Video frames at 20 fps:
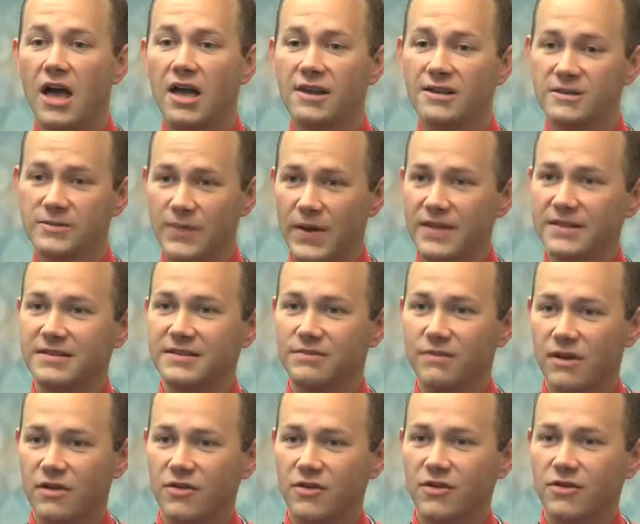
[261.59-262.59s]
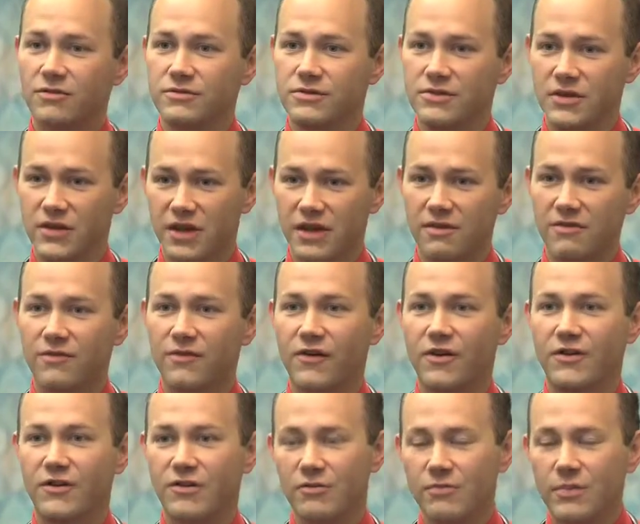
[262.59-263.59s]
An expectant mother who's looking for
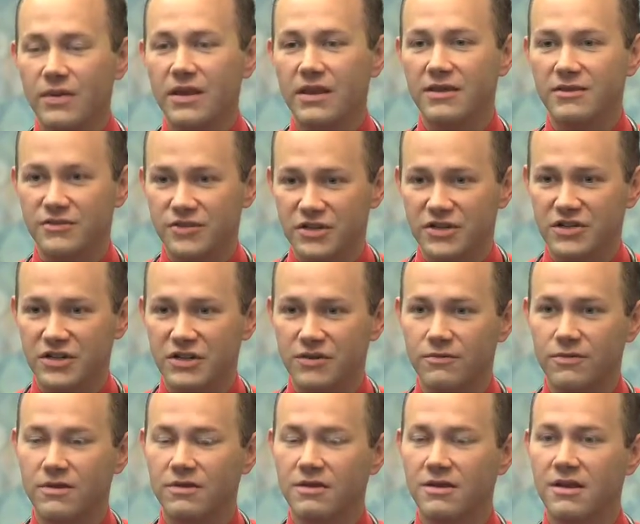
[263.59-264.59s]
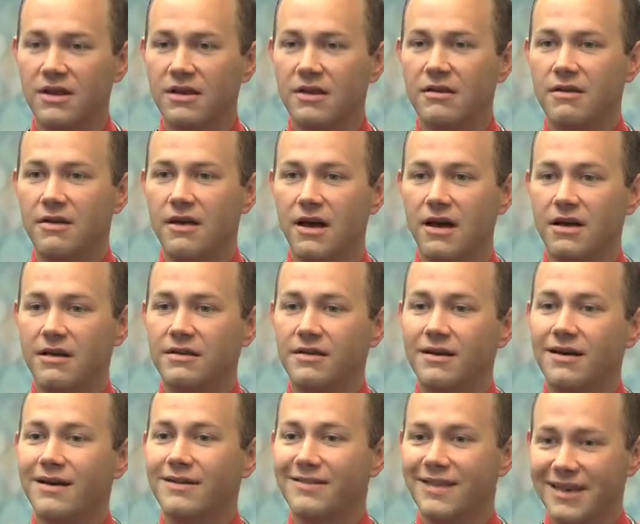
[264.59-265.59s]
a new pediatrician will
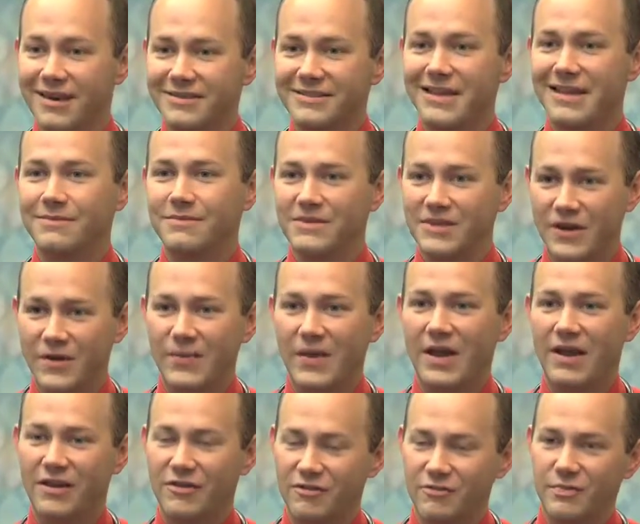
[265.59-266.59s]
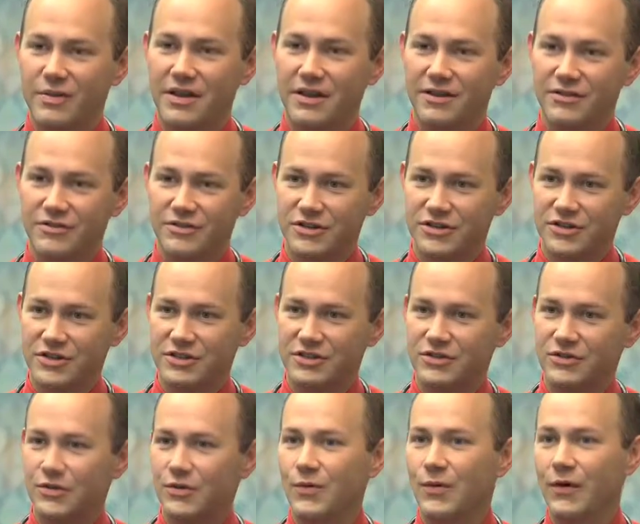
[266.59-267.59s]
a lot of times hear about other
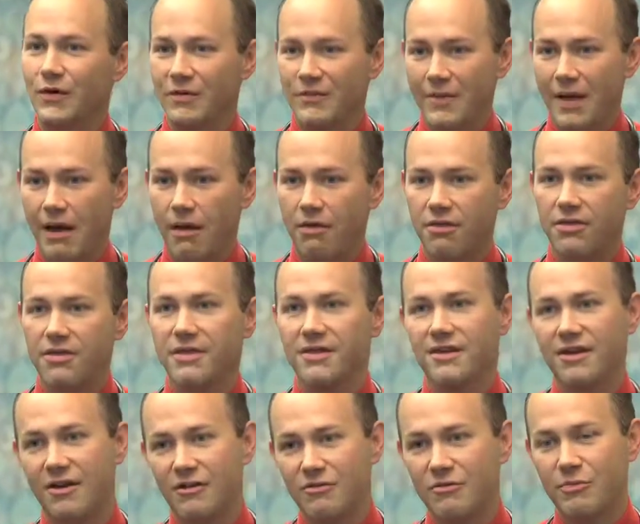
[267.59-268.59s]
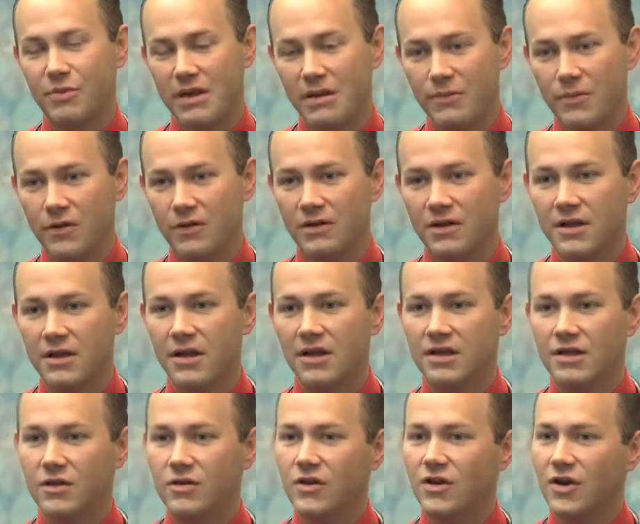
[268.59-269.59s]
pediatricians through word of mouth and other people.
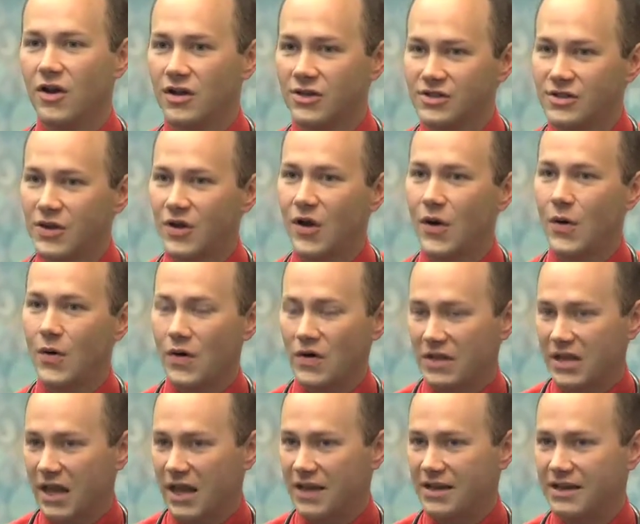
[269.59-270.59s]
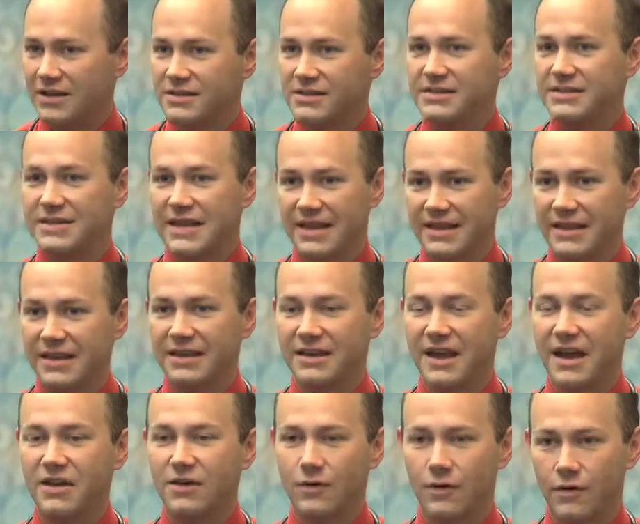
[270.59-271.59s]
You could also go online to
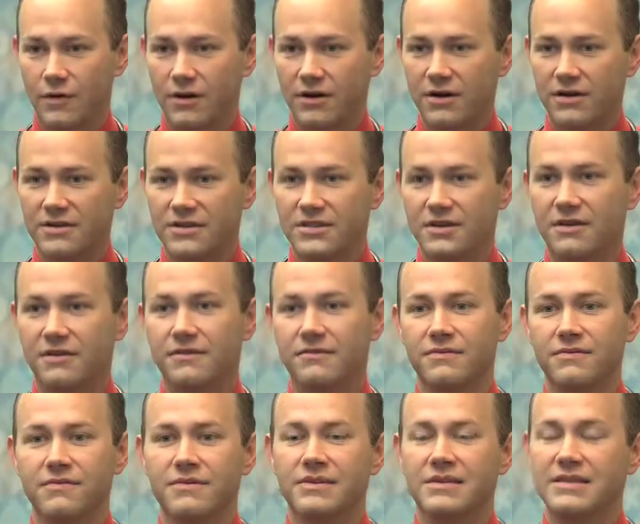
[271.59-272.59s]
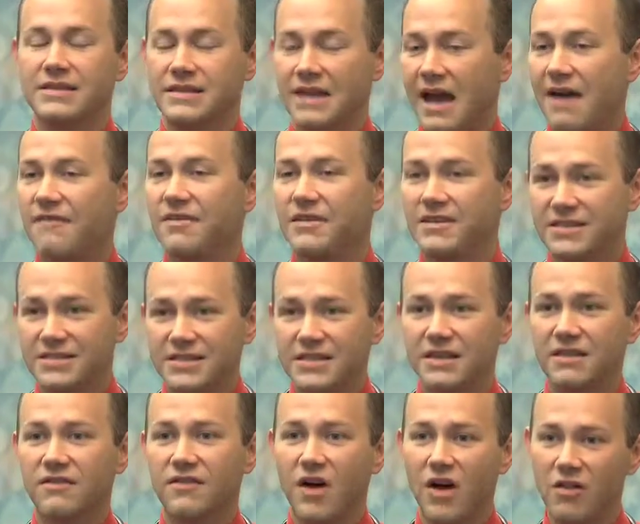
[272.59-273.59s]
stanley.org to have a
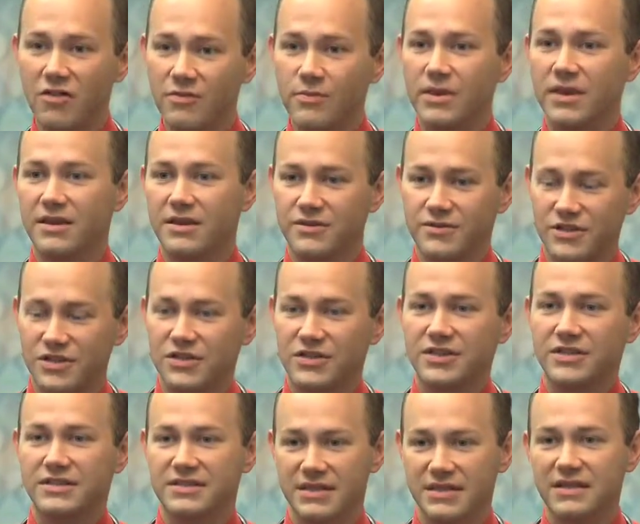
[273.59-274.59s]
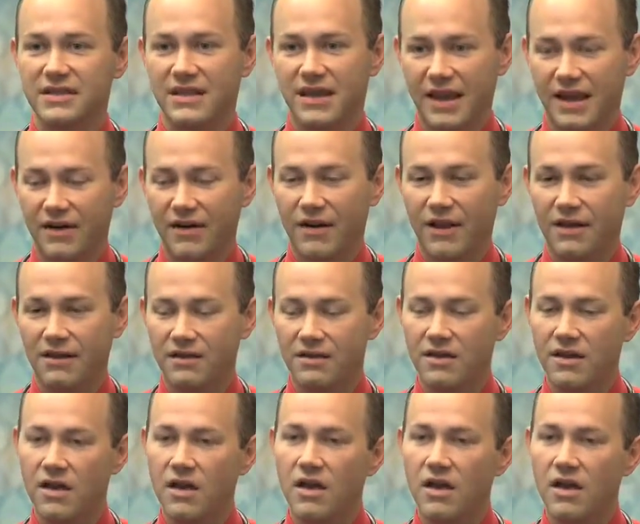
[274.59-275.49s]
listing of all the pediatricians in the area.